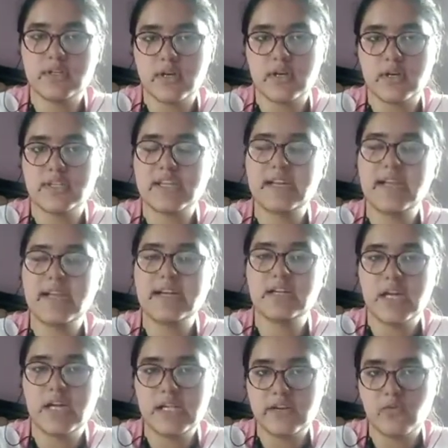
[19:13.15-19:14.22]
uh, declared
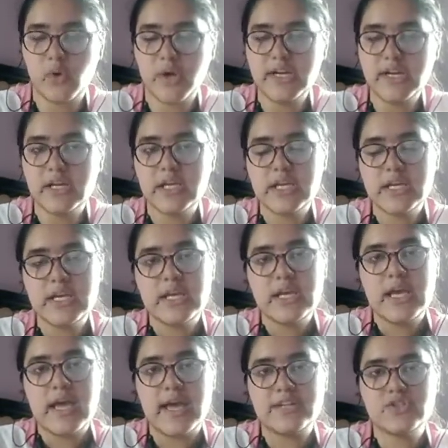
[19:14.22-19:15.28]
null and void,
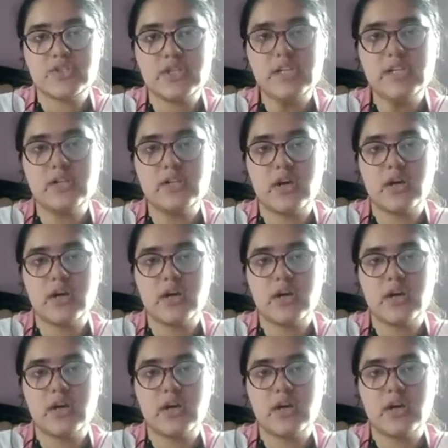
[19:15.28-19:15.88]
and she